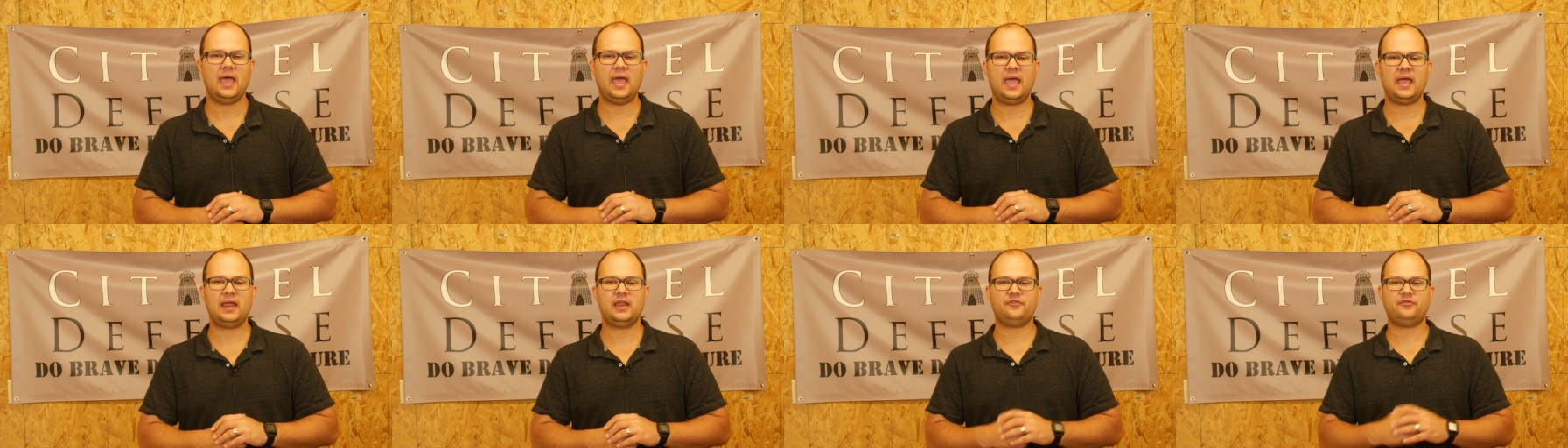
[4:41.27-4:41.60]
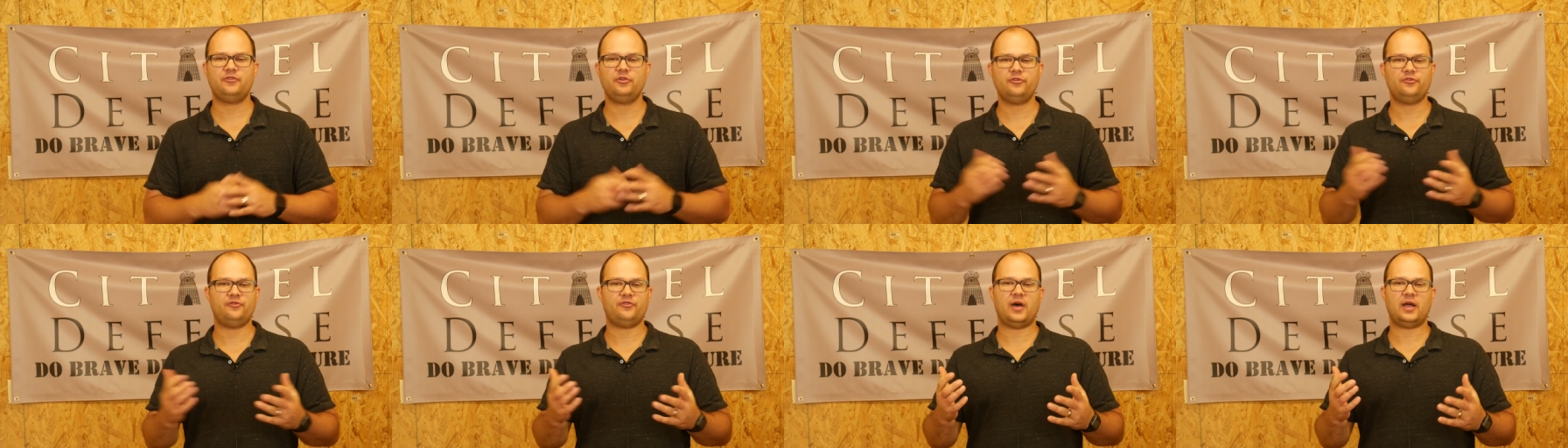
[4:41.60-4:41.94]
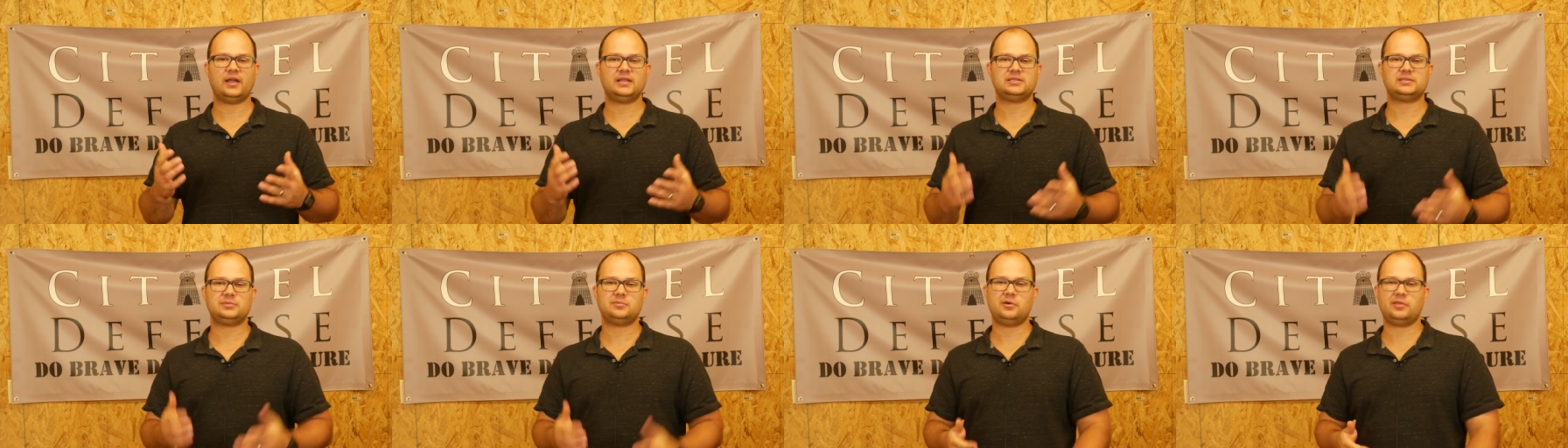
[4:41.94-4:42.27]
And if you
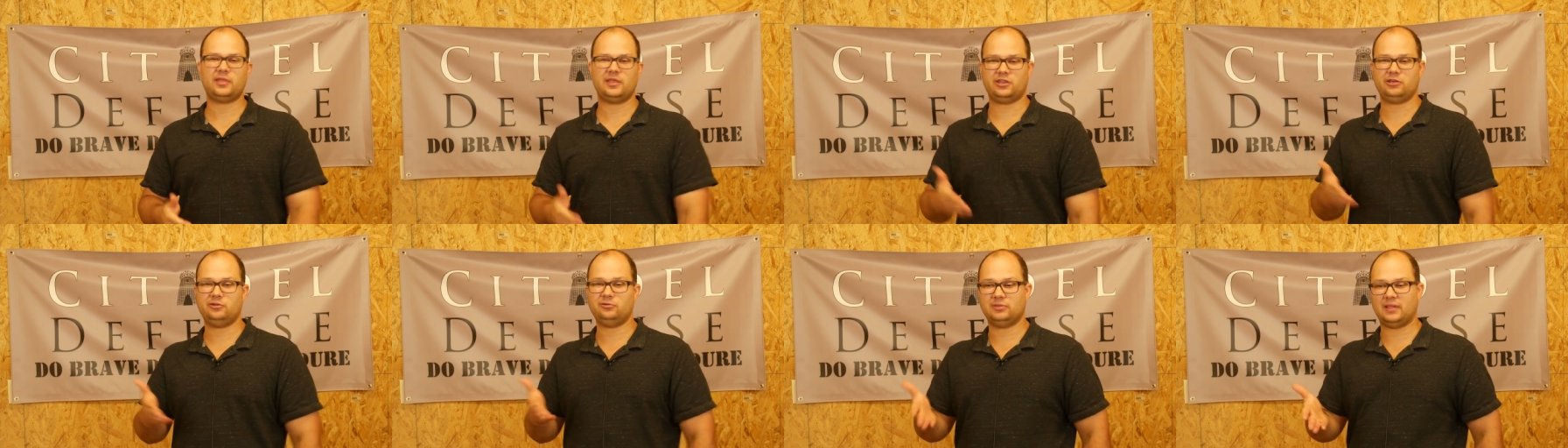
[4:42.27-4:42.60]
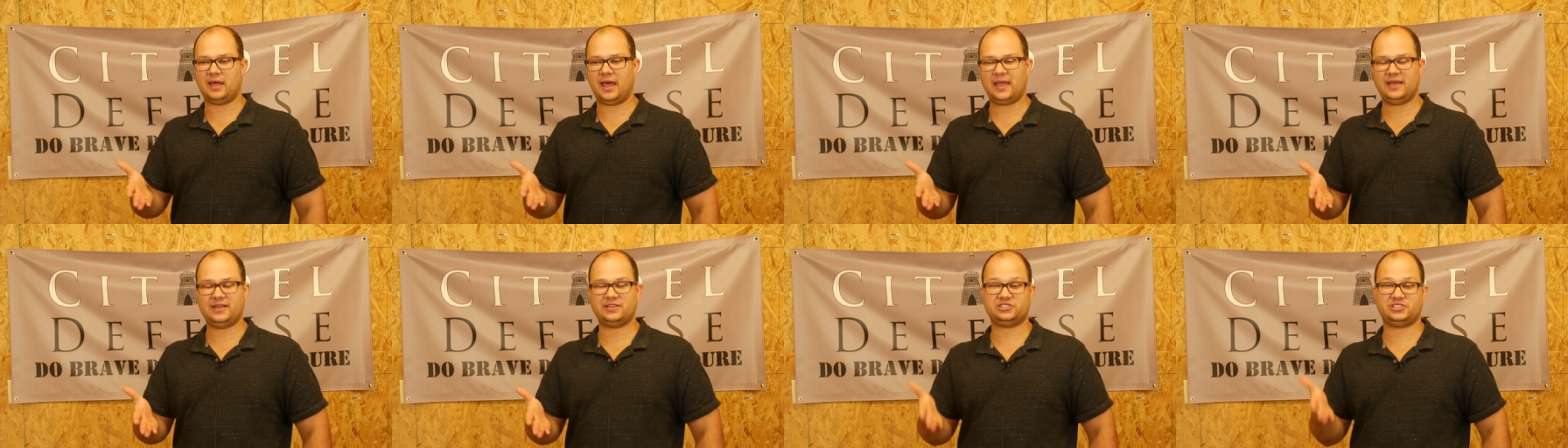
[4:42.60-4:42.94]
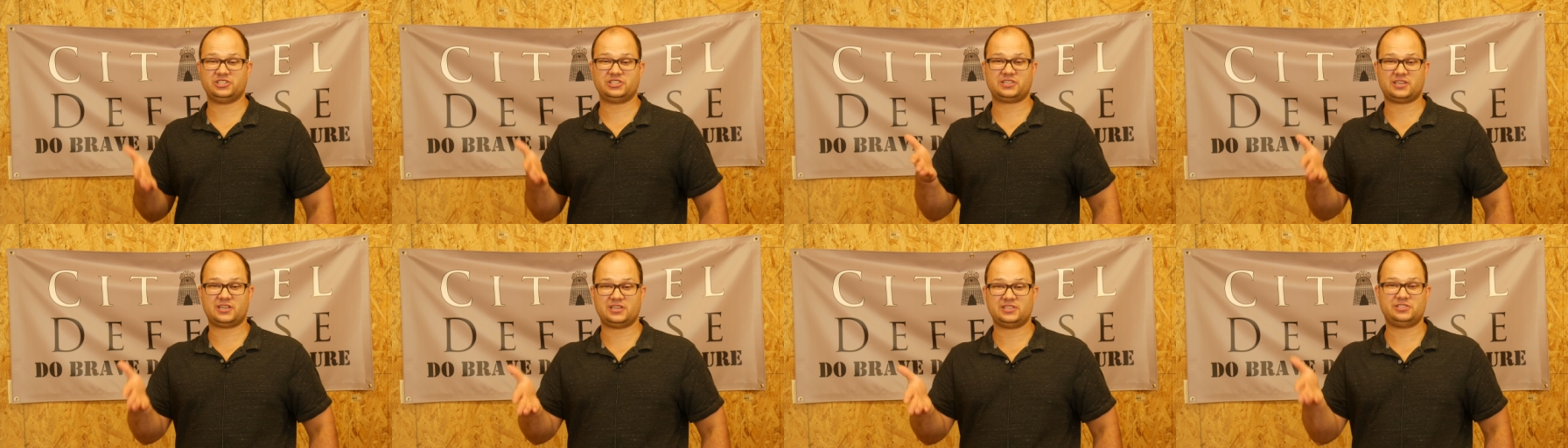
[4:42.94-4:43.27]
find someone that you like
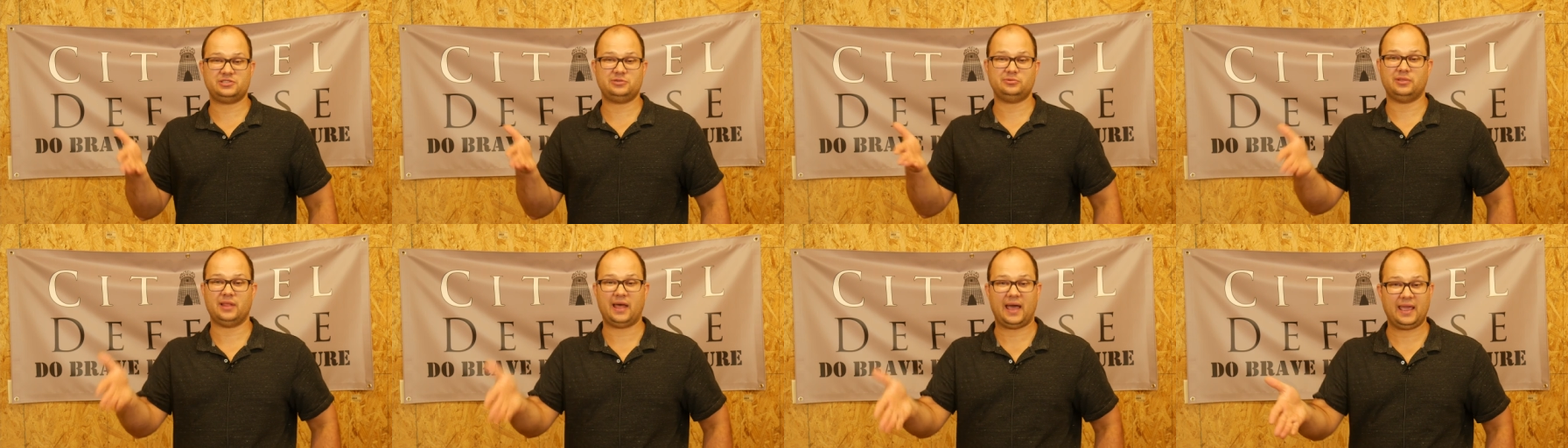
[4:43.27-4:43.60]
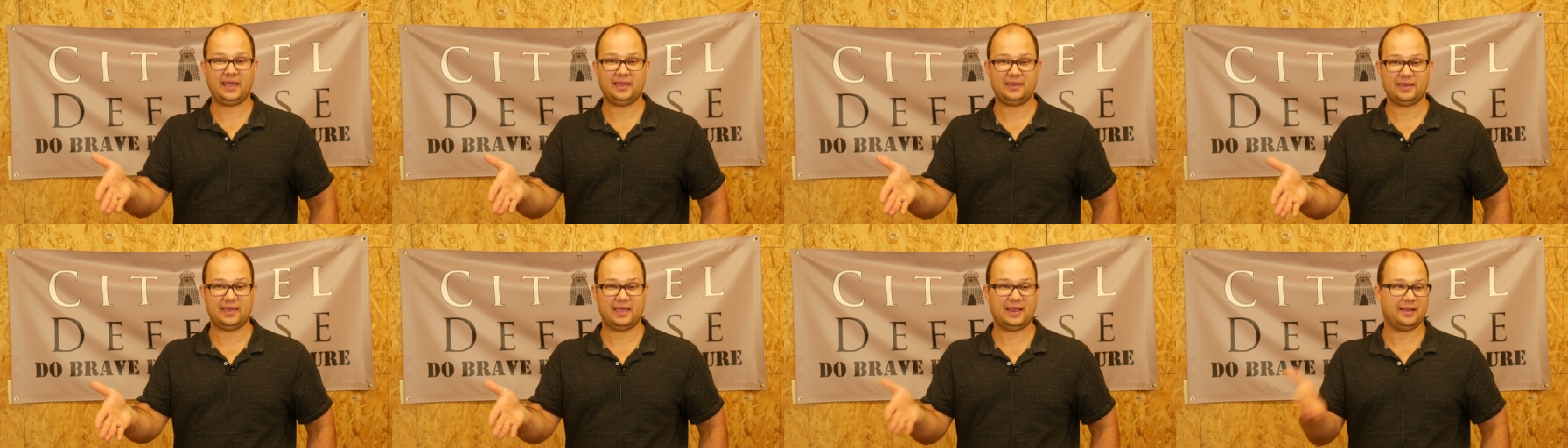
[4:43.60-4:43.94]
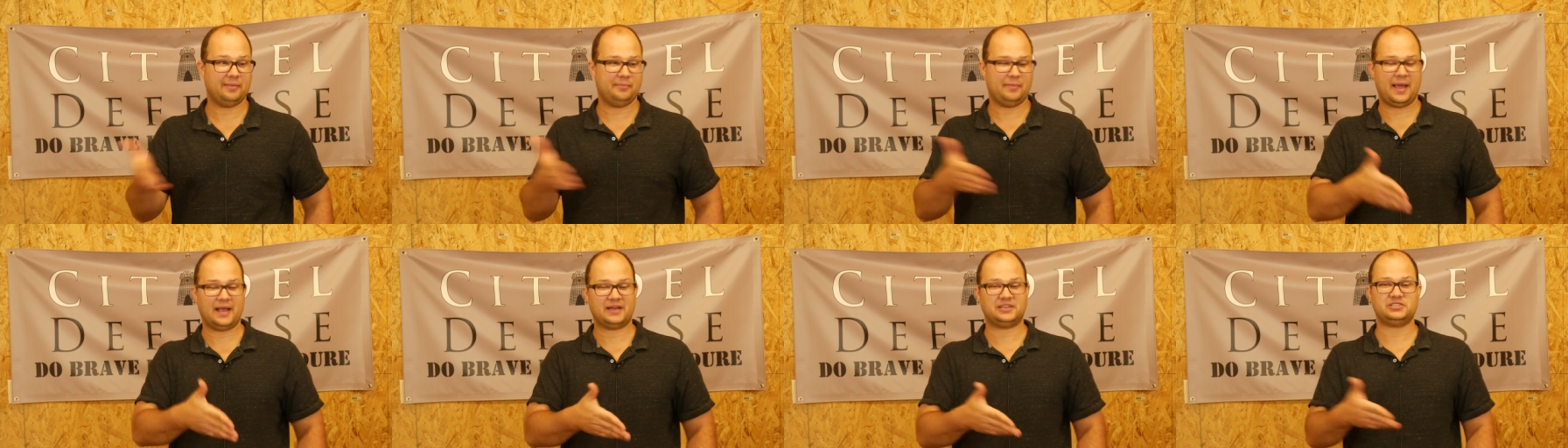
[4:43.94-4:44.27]
just because you like and
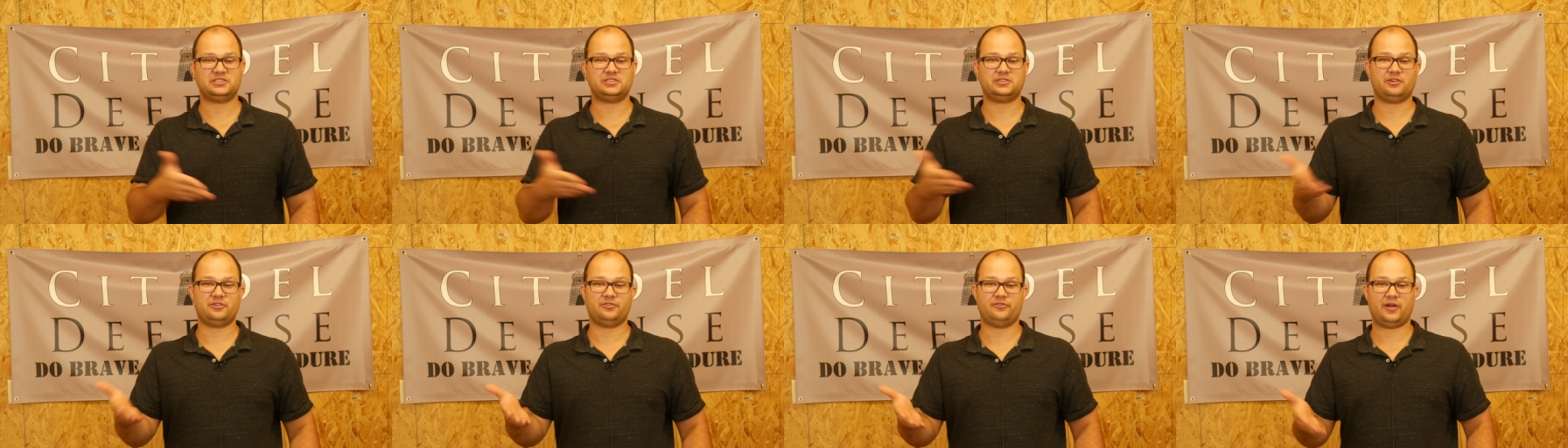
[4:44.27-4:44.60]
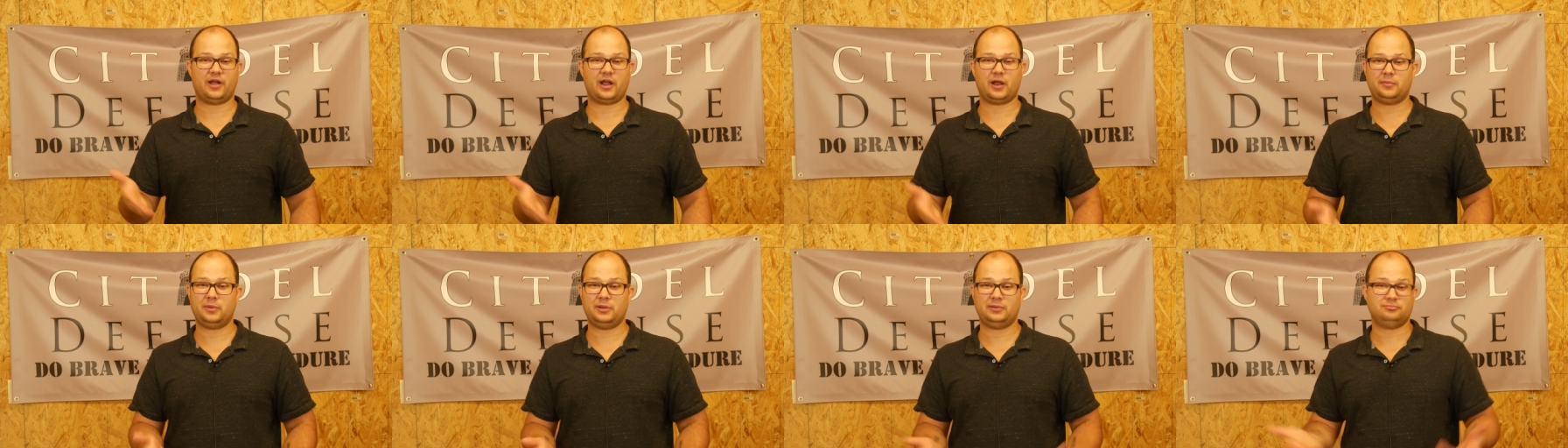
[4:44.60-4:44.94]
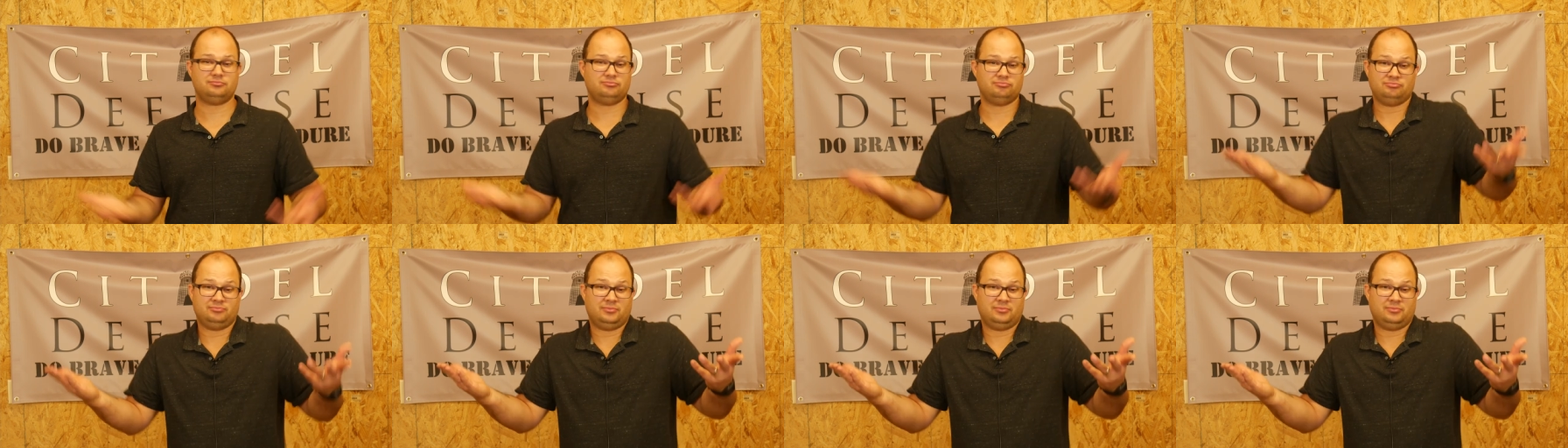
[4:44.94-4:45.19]
it matches your environment,